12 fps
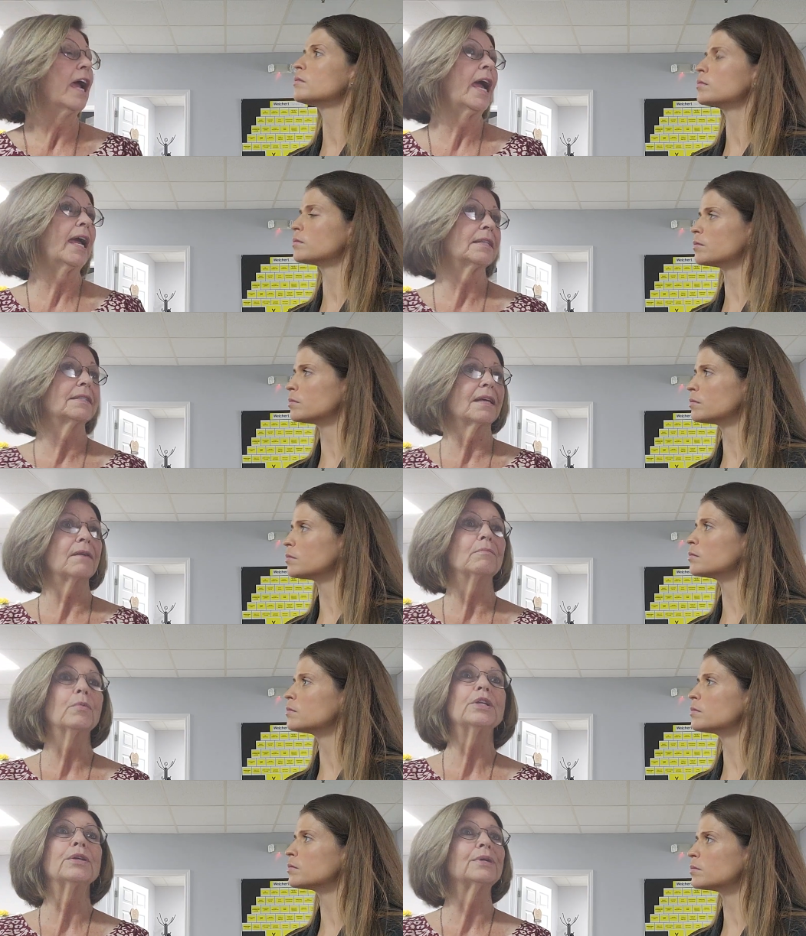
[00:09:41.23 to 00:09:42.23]
Speaker 1: And
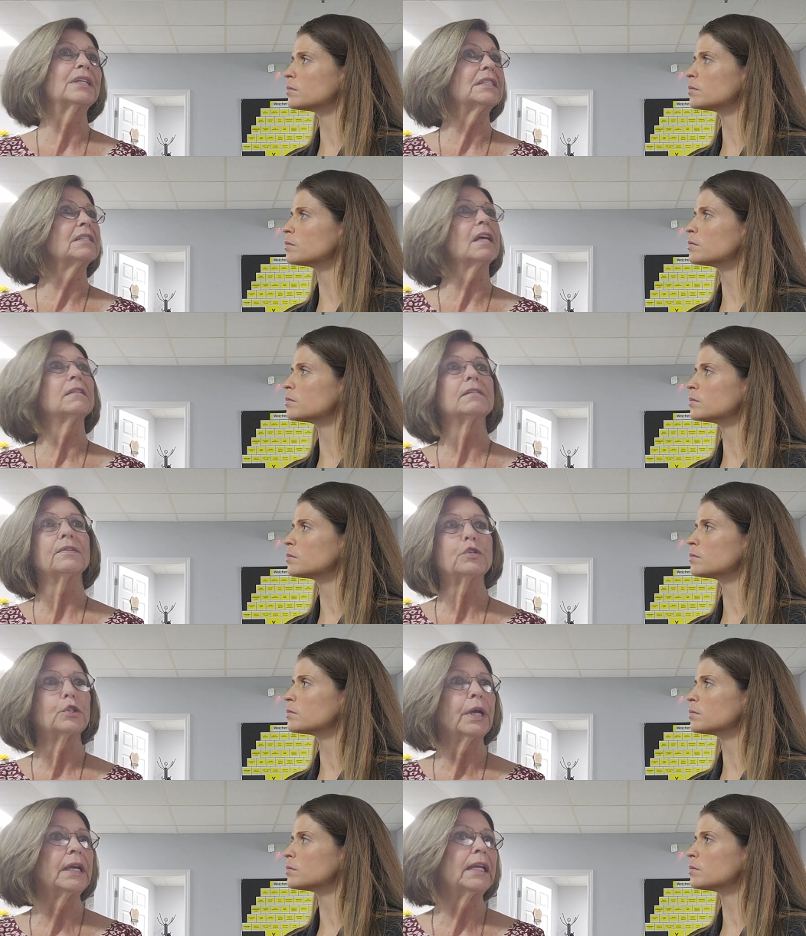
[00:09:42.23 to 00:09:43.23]
um, we do
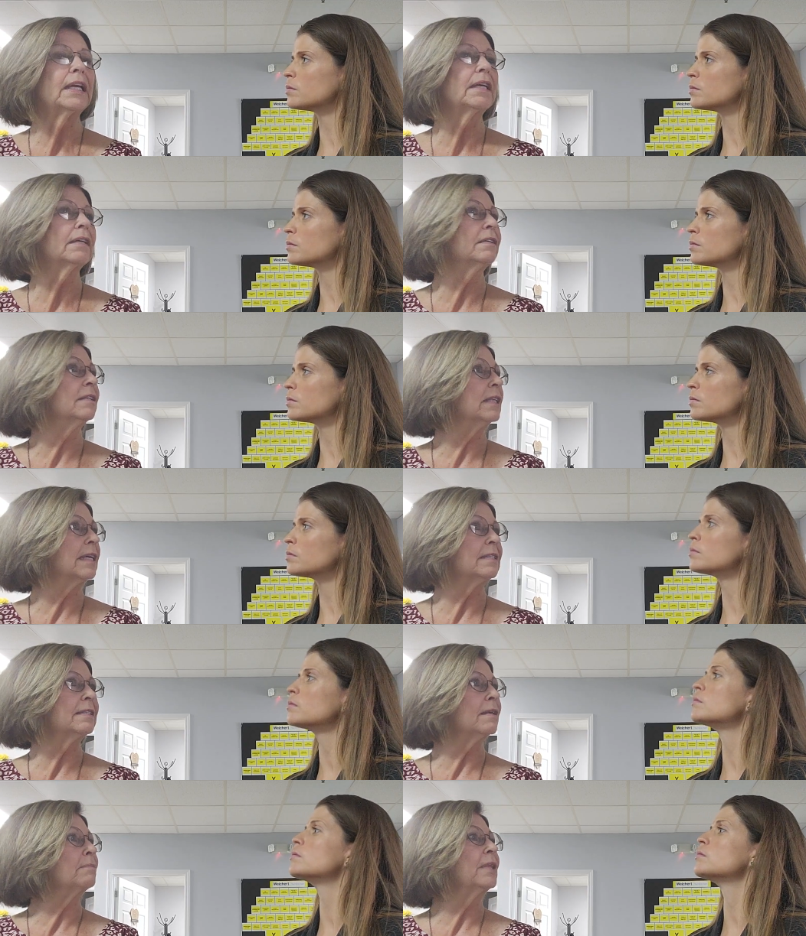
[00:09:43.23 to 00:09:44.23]
extensive training.
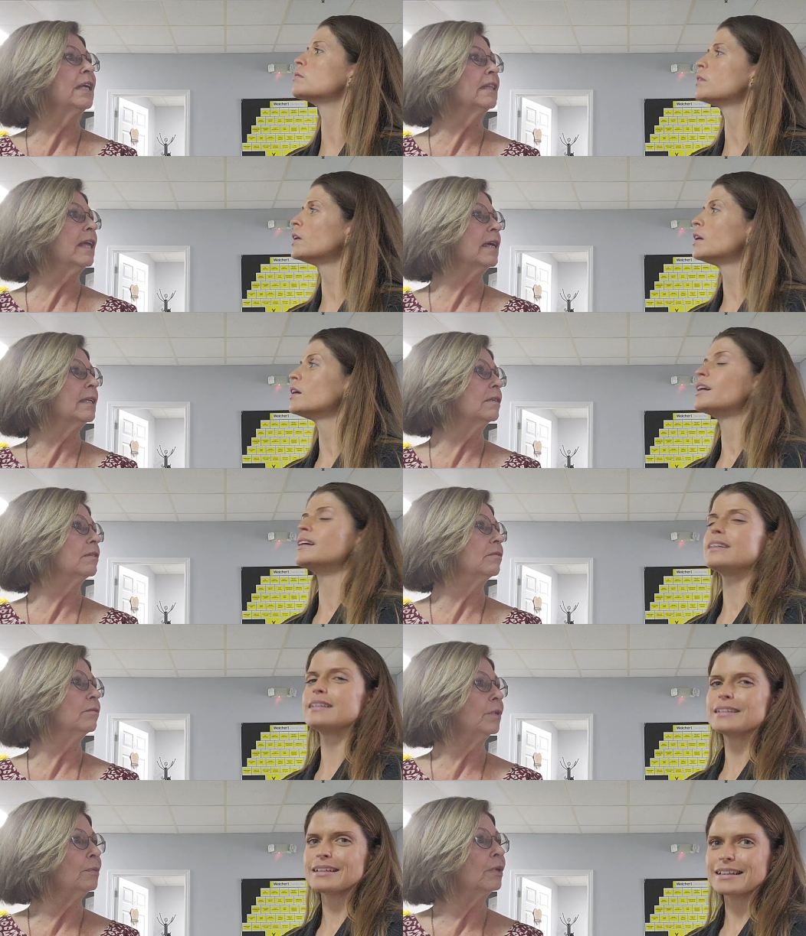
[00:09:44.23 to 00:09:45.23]
That's something that
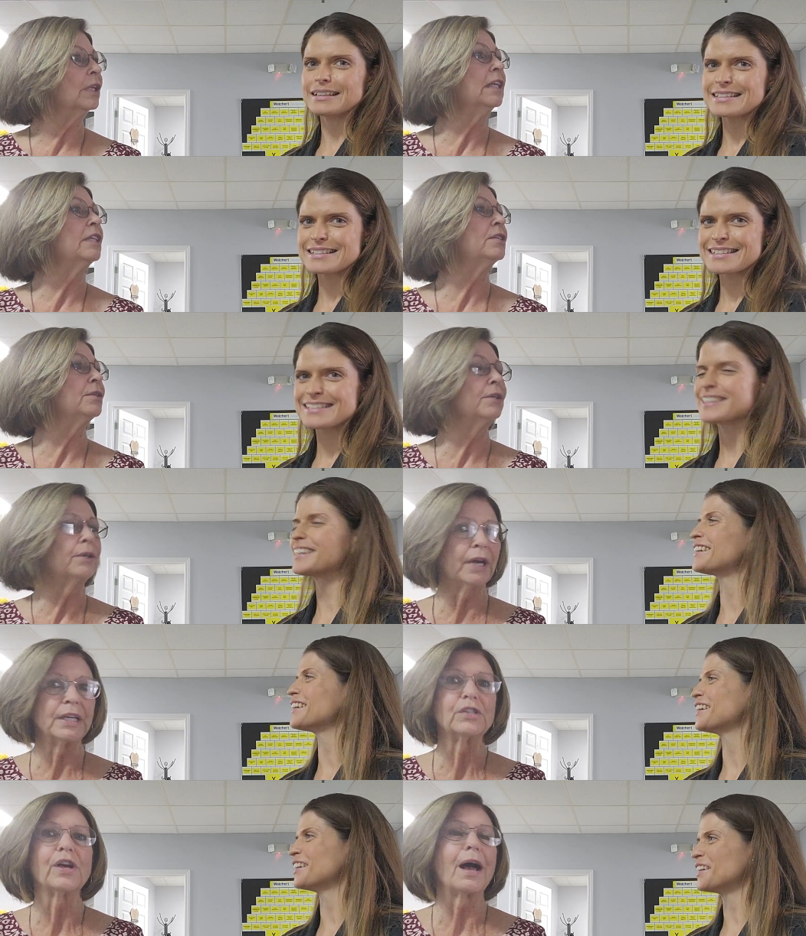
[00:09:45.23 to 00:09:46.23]
we really do a
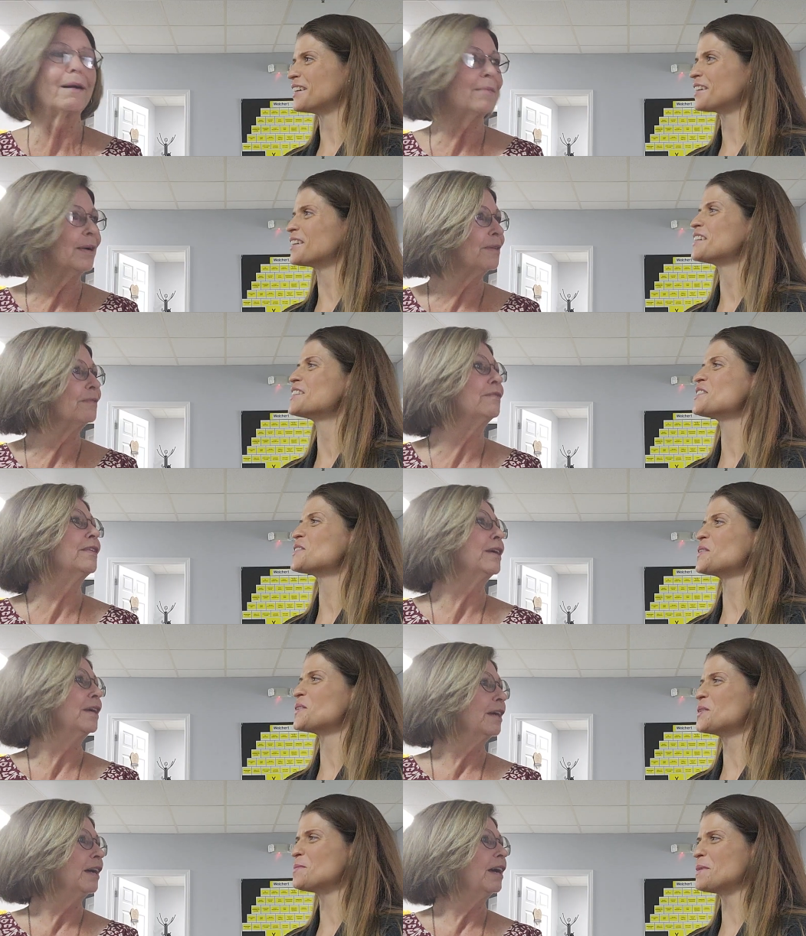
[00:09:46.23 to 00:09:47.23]
great job of.
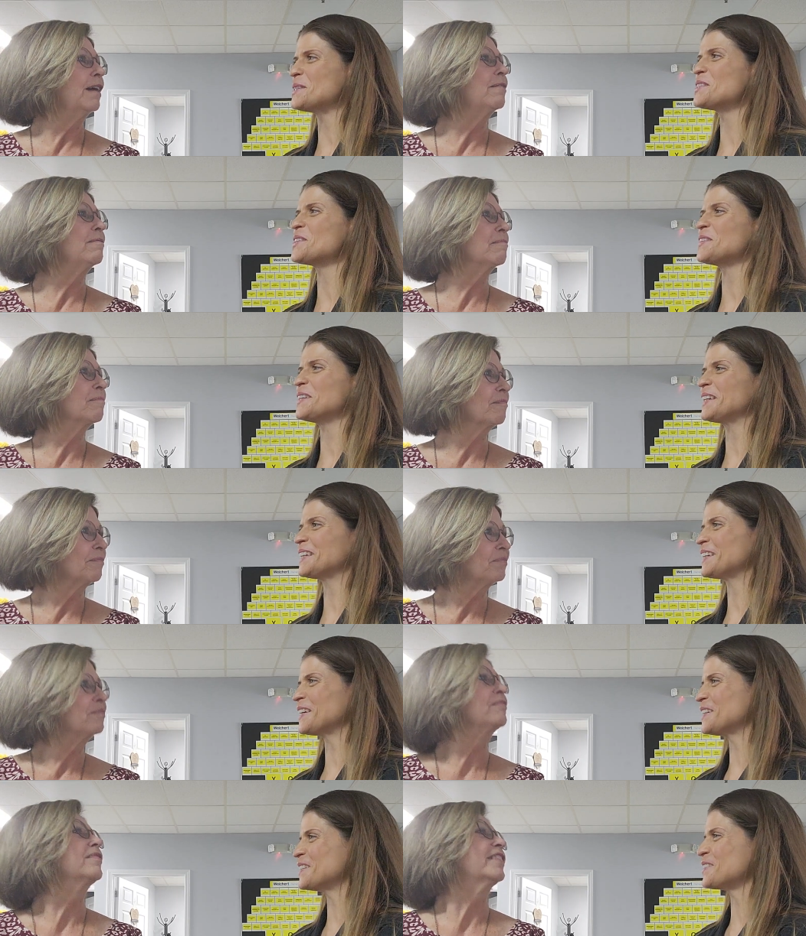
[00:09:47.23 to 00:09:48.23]
So
Speaker 2: the um, mentoring, um,
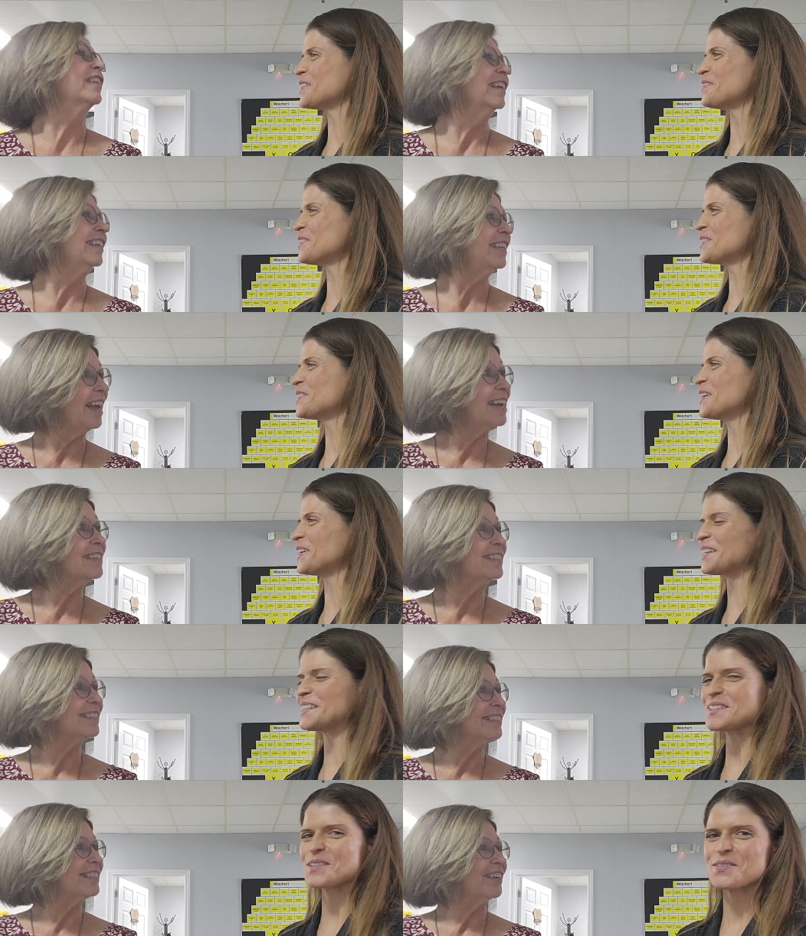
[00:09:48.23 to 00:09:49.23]
can I interrupt for yes,
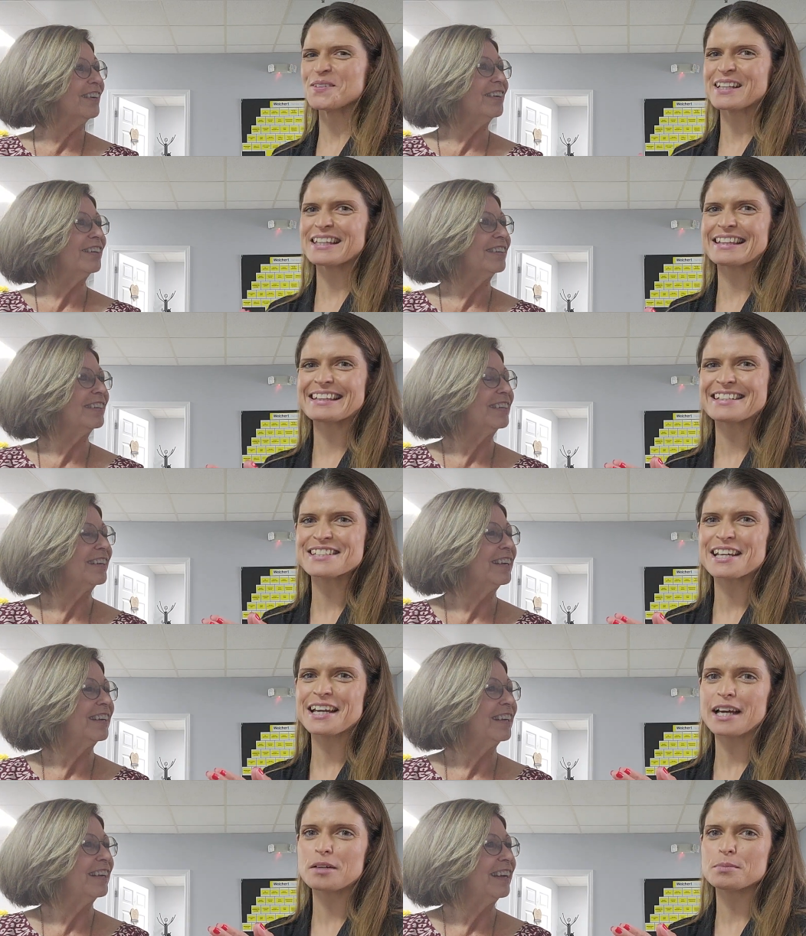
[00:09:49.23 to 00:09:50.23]
Okay, so sure. one of the things
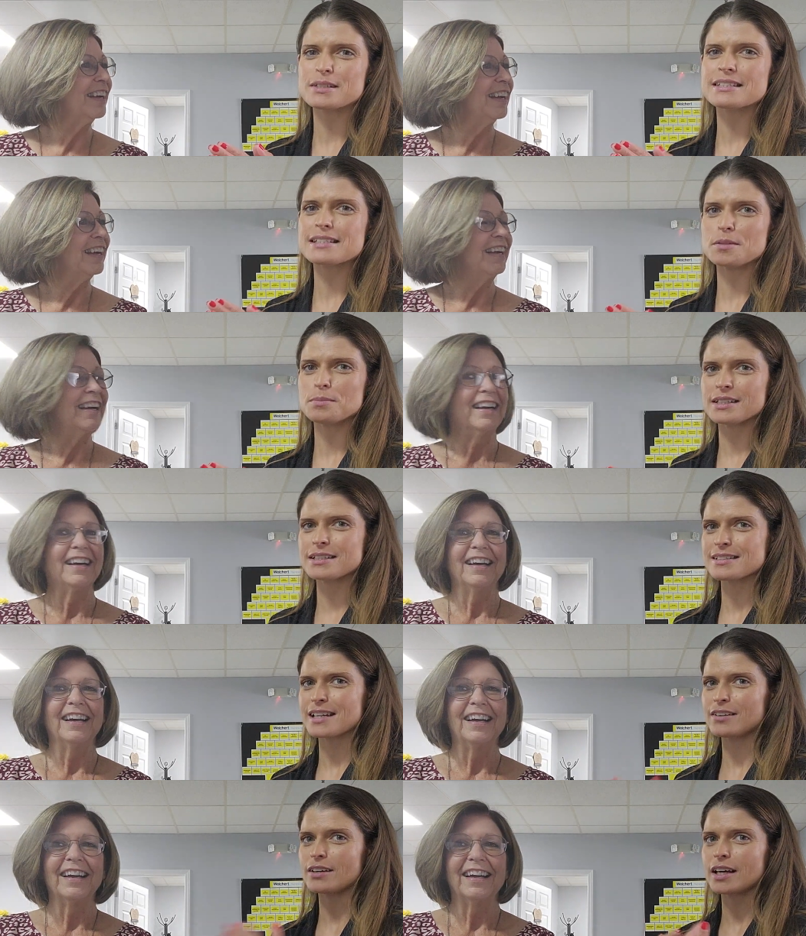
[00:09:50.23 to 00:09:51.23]
I, I must say
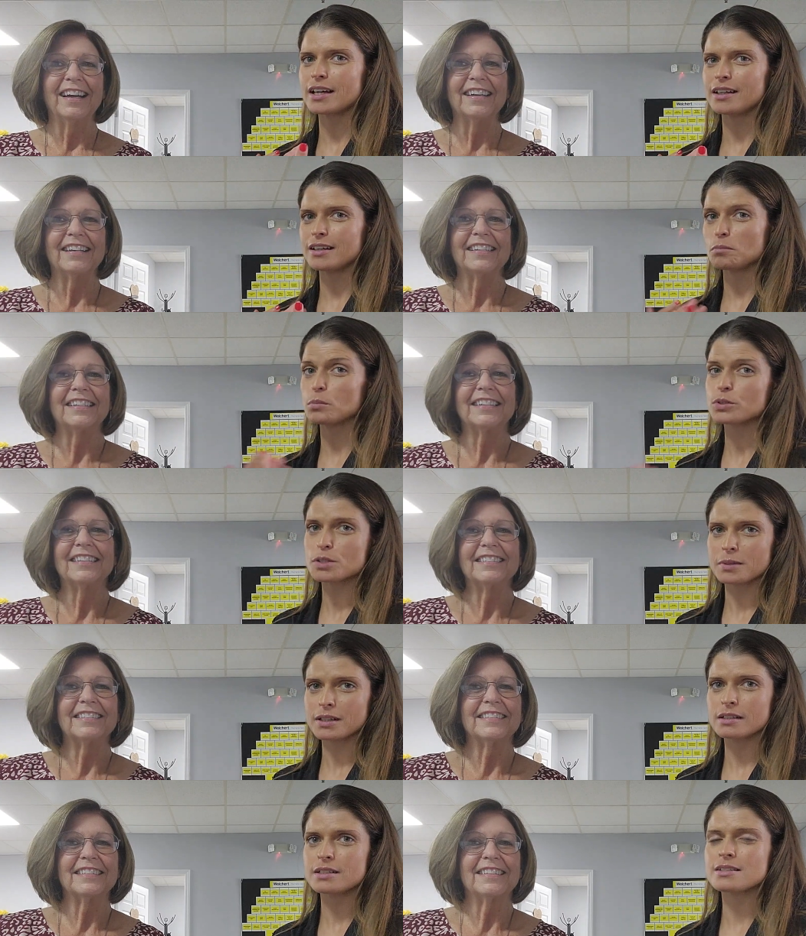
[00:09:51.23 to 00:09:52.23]
because I, I most
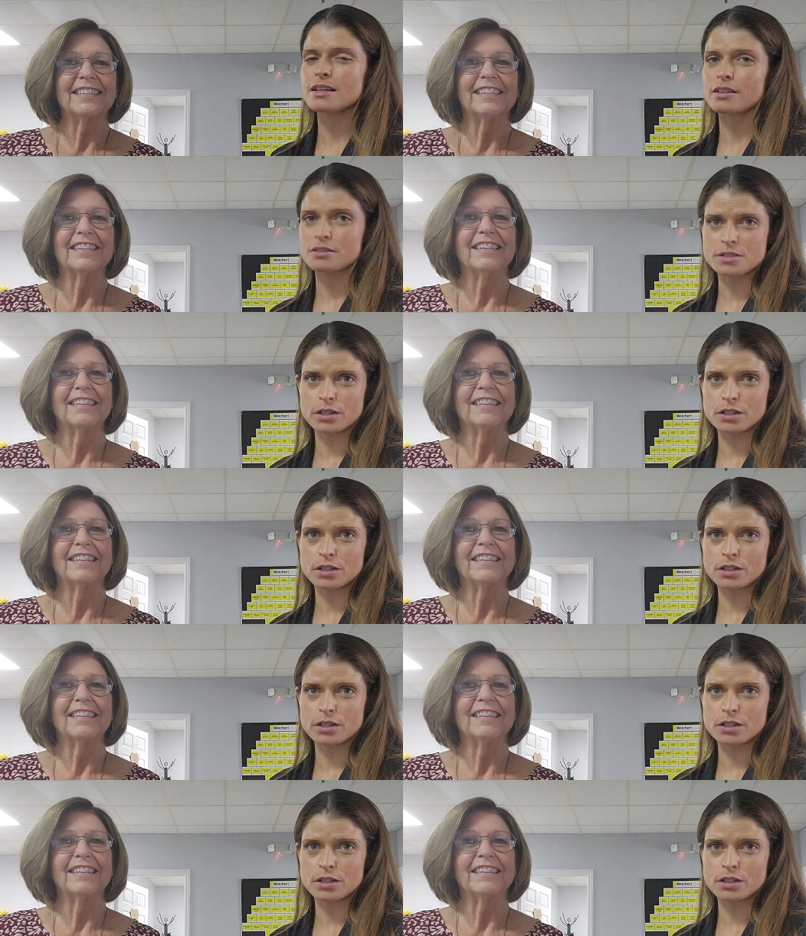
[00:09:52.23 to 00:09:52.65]
of my clientele are